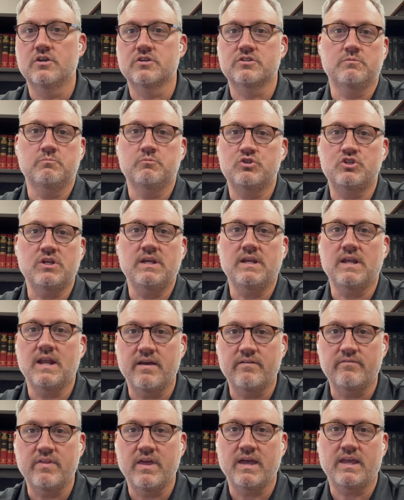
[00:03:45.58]
Does the machine
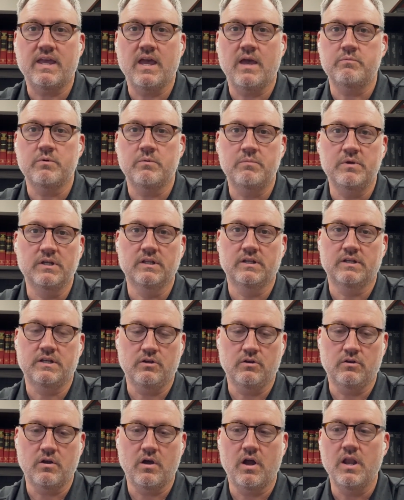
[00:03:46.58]
have that
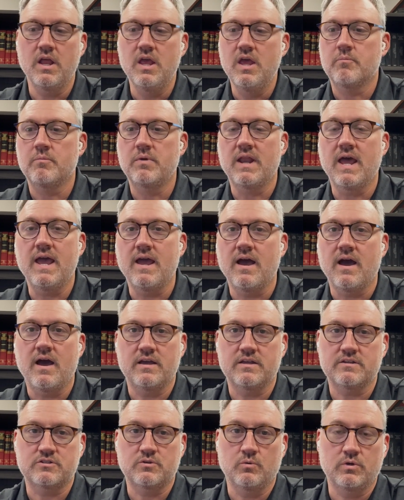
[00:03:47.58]
capability or not? But
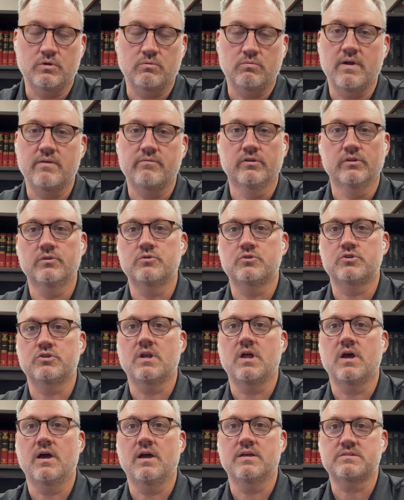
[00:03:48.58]
AI is going to
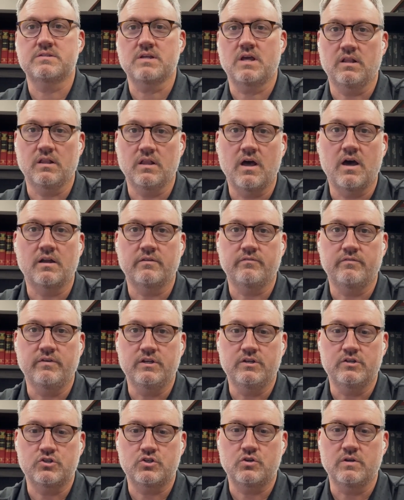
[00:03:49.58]
revolutionize a lot of
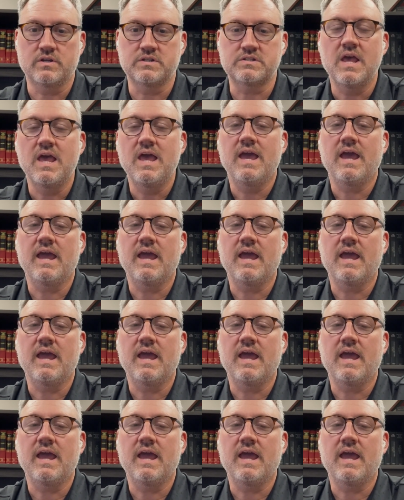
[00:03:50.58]
industries.